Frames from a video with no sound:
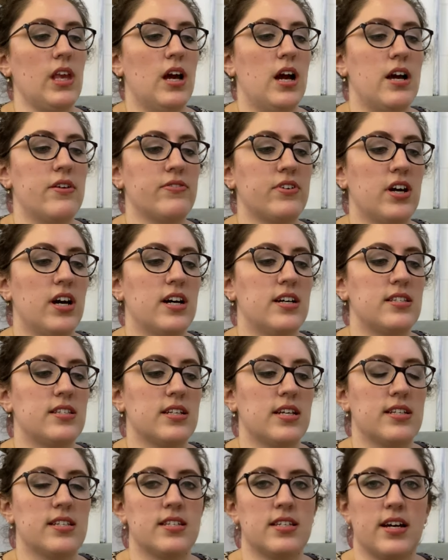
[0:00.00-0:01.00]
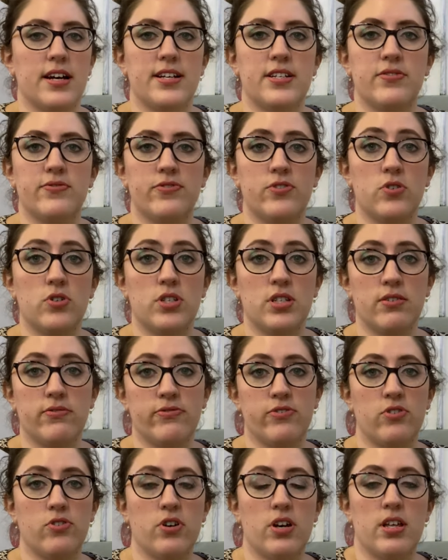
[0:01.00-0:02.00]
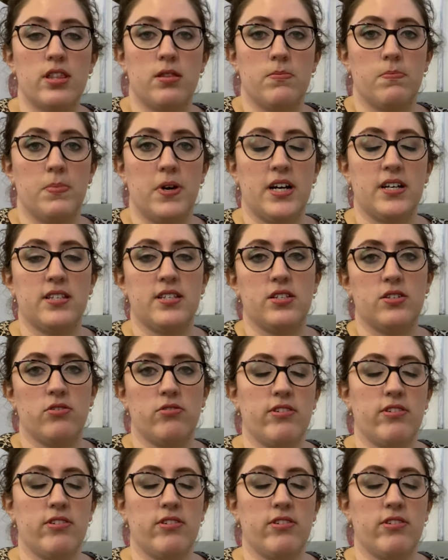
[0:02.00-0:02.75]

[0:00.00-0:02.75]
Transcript: I've cut a size 44 at the bust,